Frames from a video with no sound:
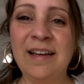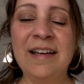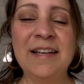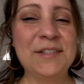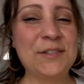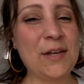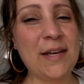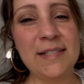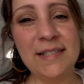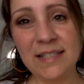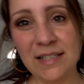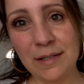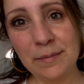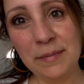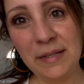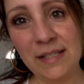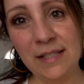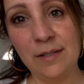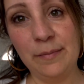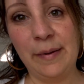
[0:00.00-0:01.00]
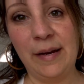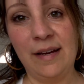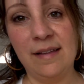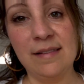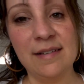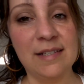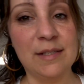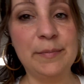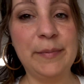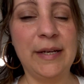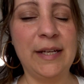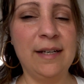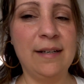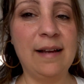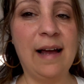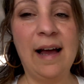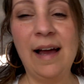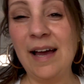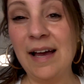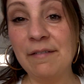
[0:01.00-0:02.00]
So I didn't mean to buy this, but
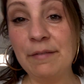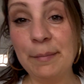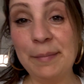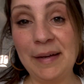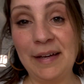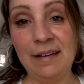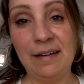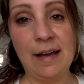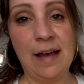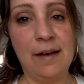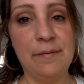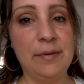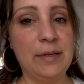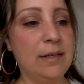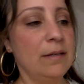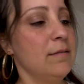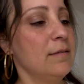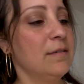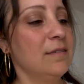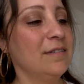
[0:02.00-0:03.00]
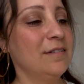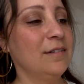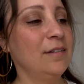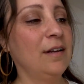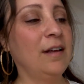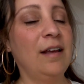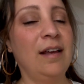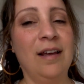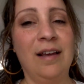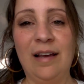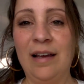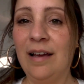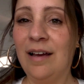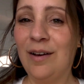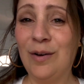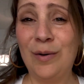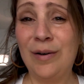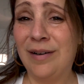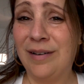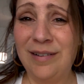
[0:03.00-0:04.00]
I have a bad habit,
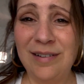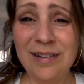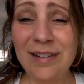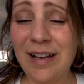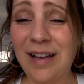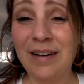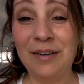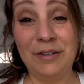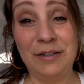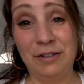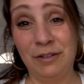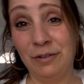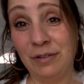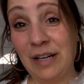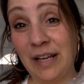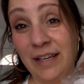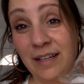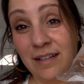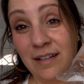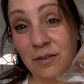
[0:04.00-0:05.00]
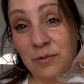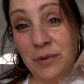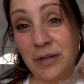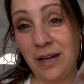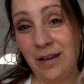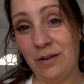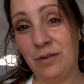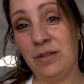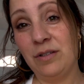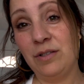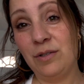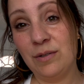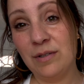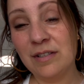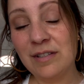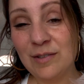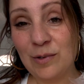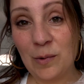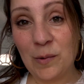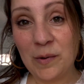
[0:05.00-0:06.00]
or I don't know, like when I go into a
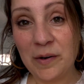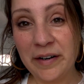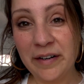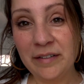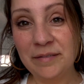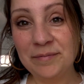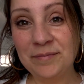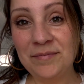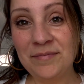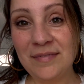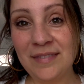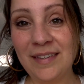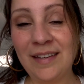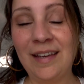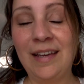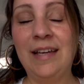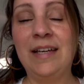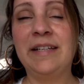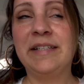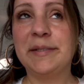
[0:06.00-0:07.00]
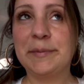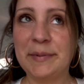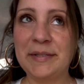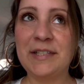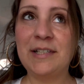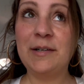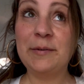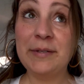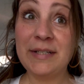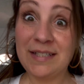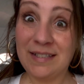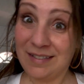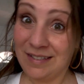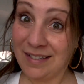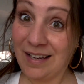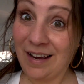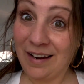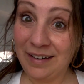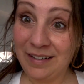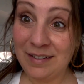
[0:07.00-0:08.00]
store, especially when it's a
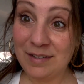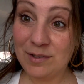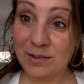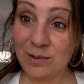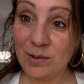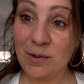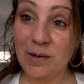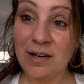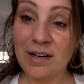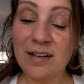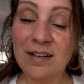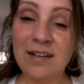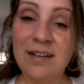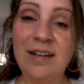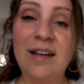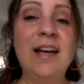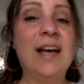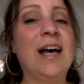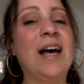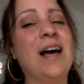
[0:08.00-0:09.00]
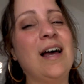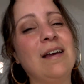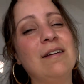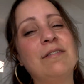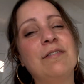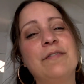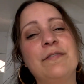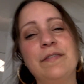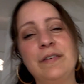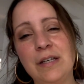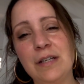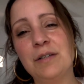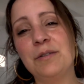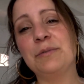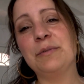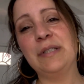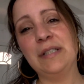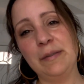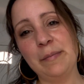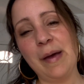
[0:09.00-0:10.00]
tiny store, I feel
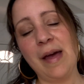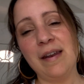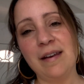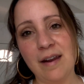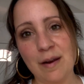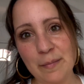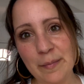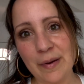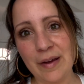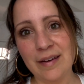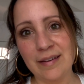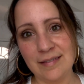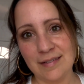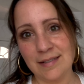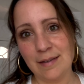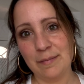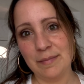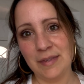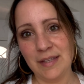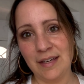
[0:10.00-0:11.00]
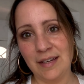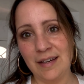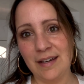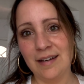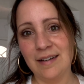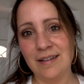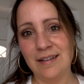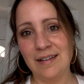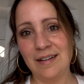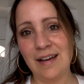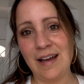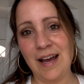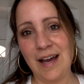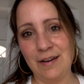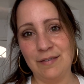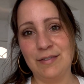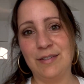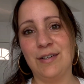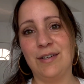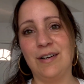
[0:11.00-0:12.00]
really bad not buying something
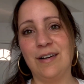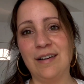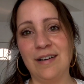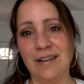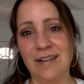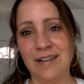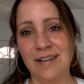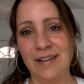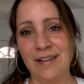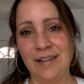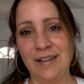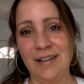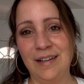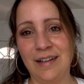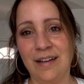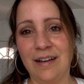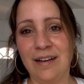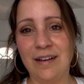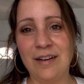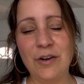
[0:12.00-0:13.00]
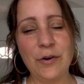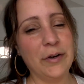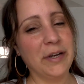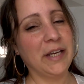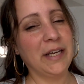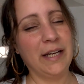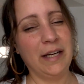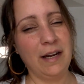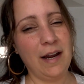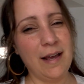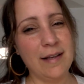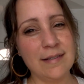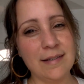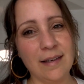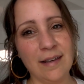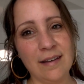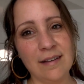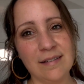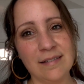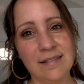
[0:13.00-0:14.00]
after going in and
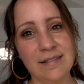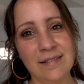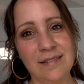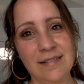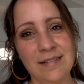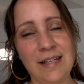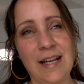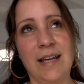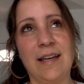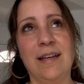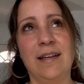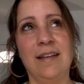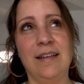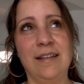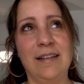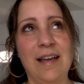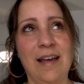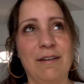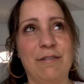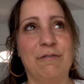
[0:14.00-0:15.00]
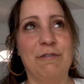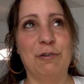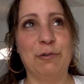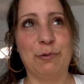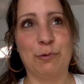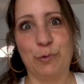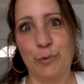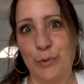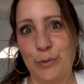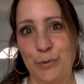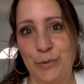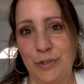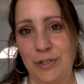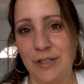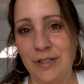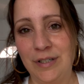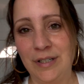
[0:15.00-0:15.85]
asking. Like, I feel rude.